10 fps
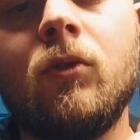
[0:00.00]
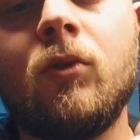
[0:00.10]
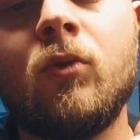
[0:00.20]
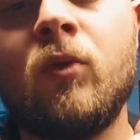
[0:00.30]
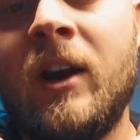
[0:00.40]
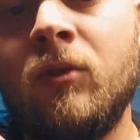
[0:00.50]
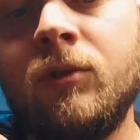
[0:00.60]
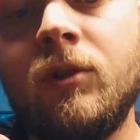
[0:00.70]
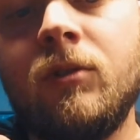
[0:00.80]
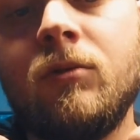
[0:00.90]

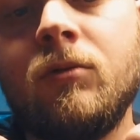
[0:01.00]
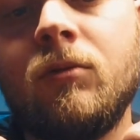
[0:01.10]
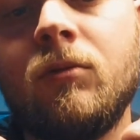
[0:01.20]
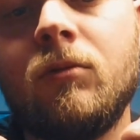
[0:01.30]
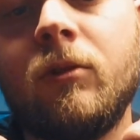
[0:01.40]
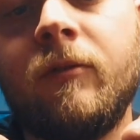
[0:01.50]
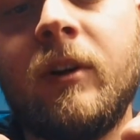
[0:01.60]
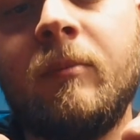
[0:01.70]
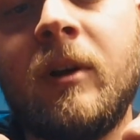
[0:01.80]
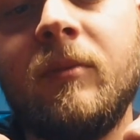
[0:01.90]
ground, if
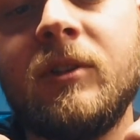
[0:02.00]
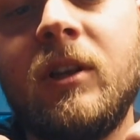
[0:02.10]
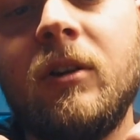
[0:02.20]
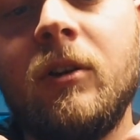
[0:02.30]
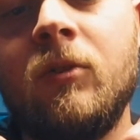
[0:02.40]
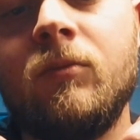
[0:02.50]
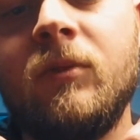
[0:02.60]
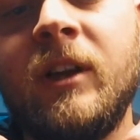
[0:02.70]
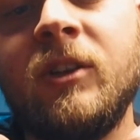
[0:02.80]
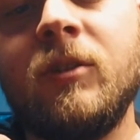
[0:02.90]
I'm not mistaken. Nope,
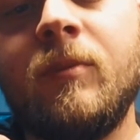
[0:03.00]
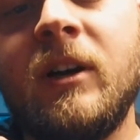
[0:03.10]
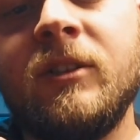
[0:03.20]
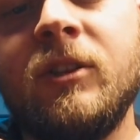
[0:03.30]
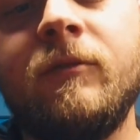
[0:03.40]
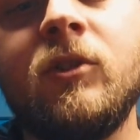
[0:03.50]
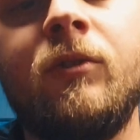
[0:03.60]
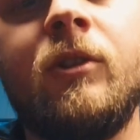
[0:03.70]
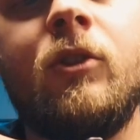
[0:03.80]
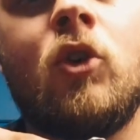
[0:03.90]
that is the positive. So
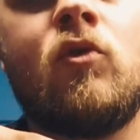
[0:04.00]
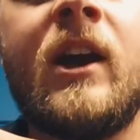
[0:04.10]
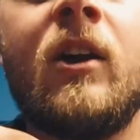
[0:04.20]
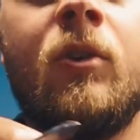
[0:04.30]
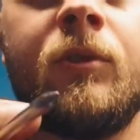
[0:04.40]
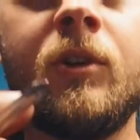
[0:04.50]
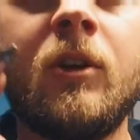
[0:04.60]
then the ground,